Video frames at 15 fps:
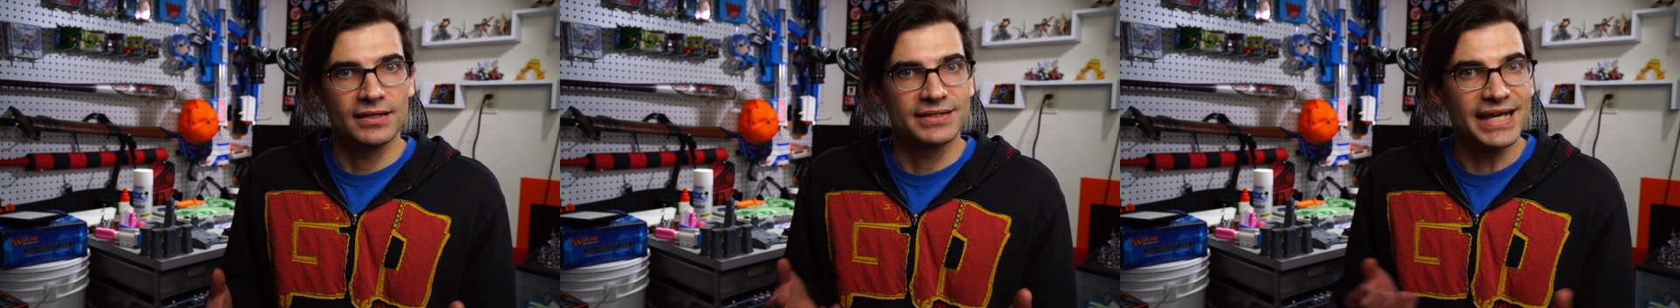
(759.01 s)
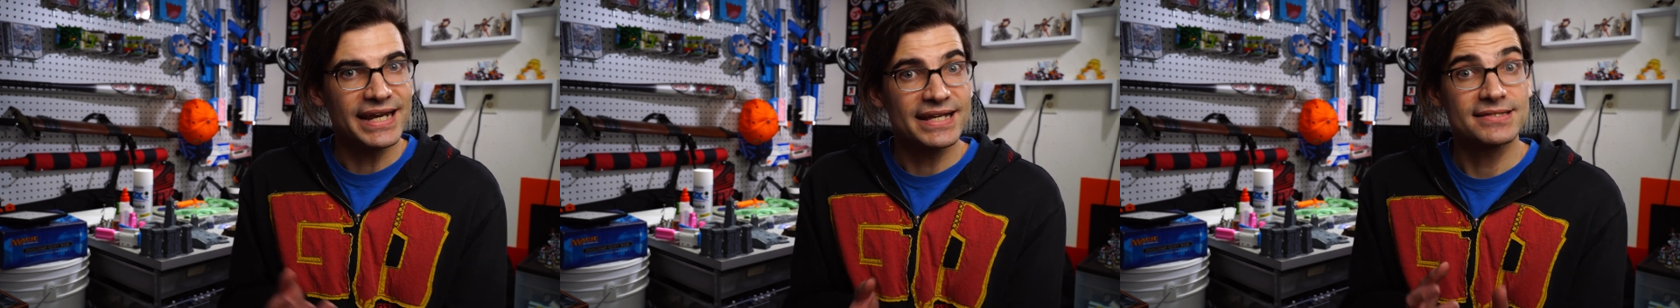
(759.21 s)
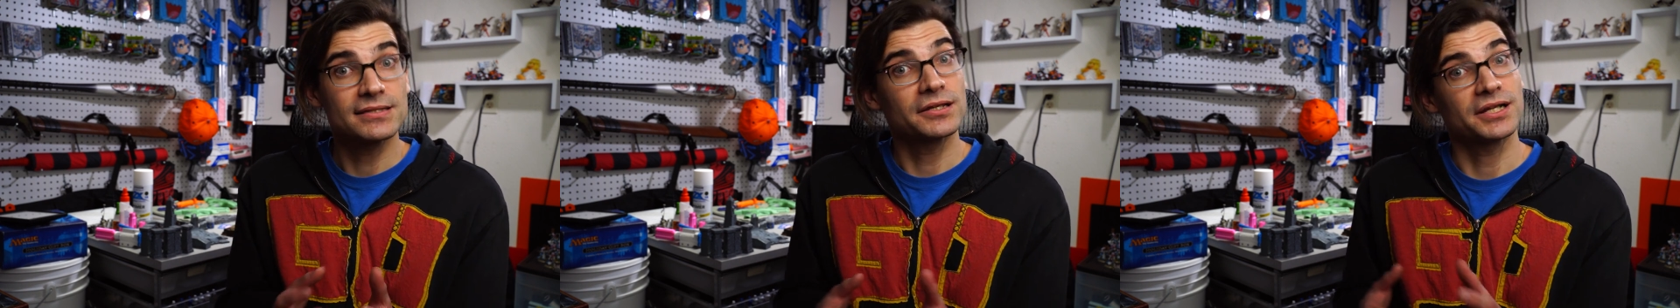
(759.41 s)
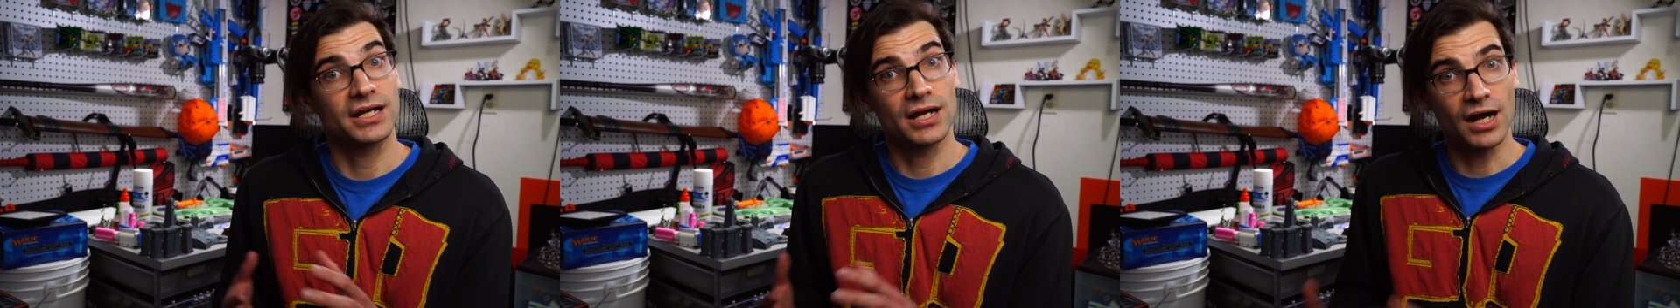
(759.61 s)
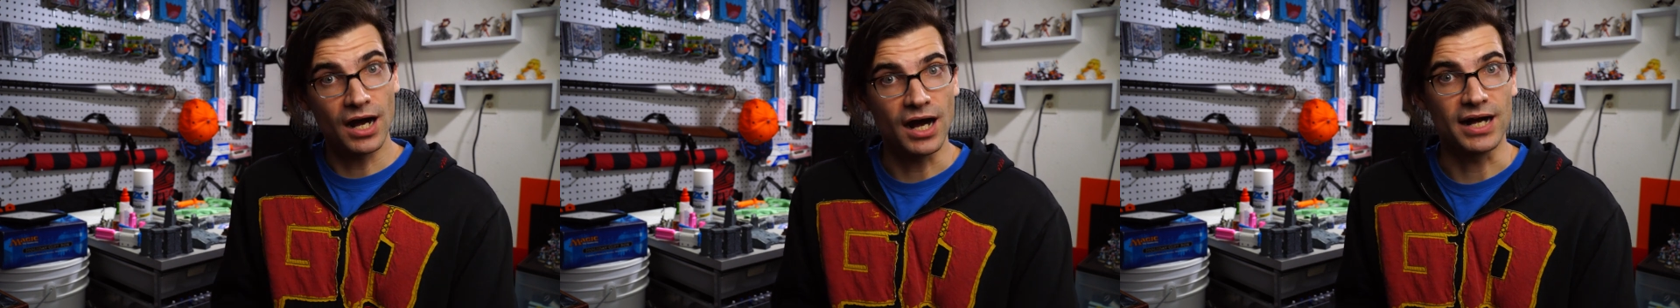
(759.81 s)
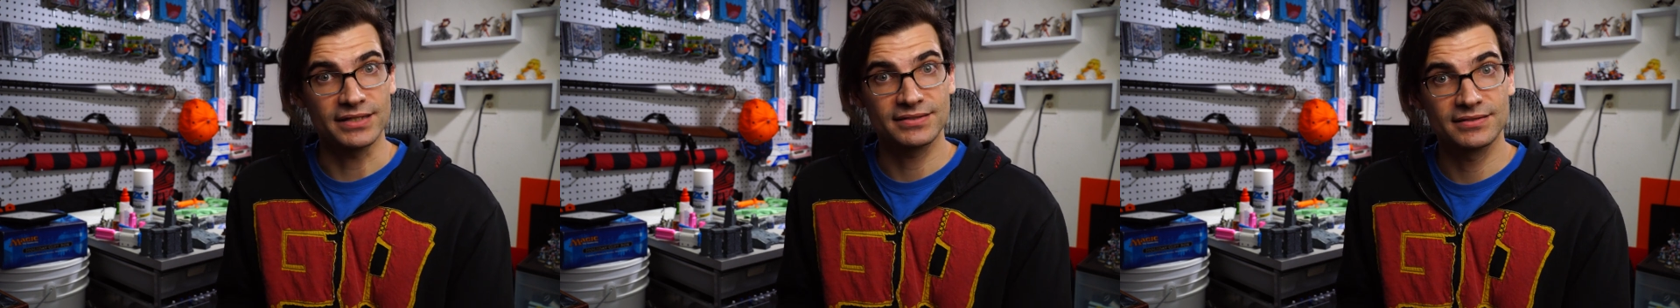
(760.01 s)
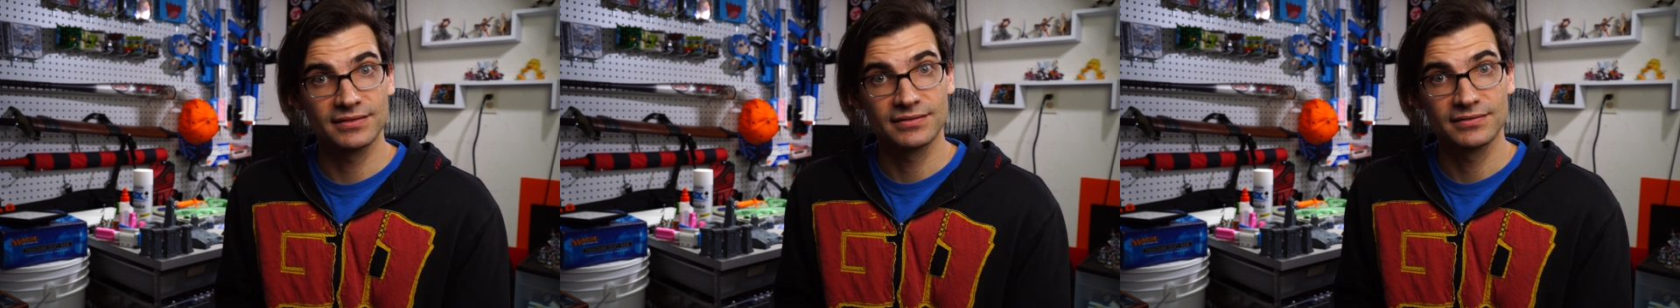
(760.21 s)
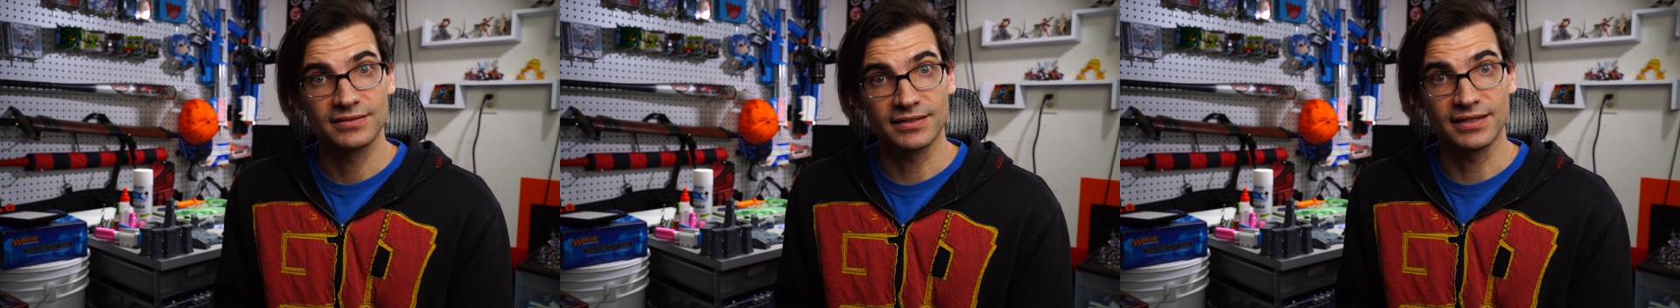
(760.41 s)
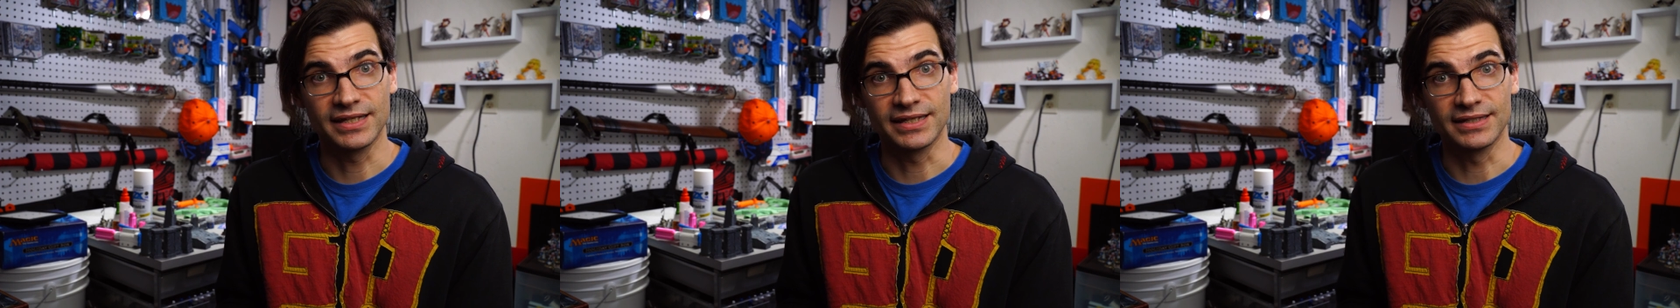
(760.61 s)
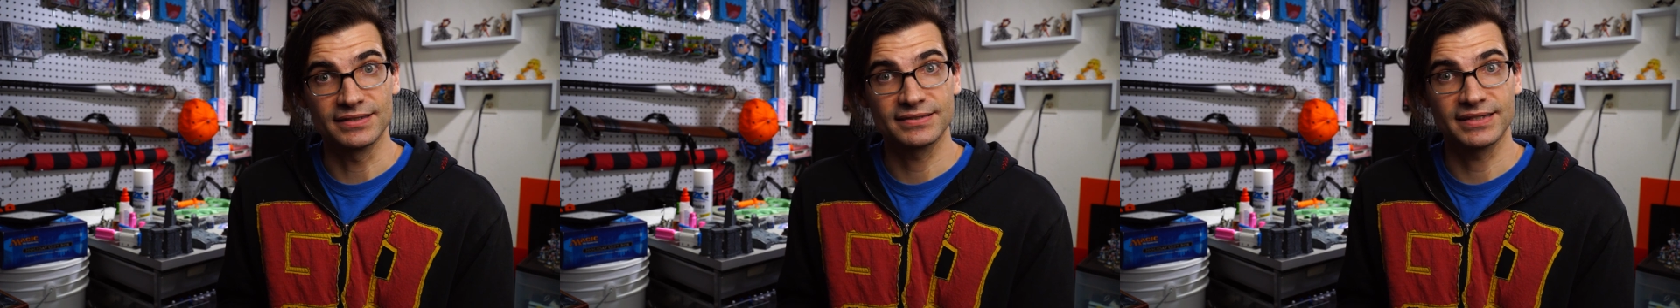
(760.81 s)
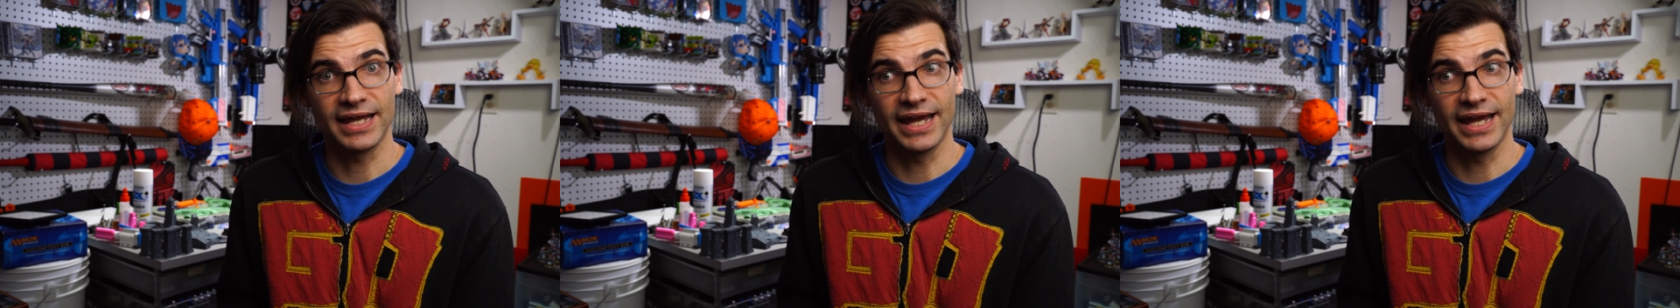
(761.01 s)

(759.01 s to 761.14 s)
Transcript: that adds a lot of cost to things.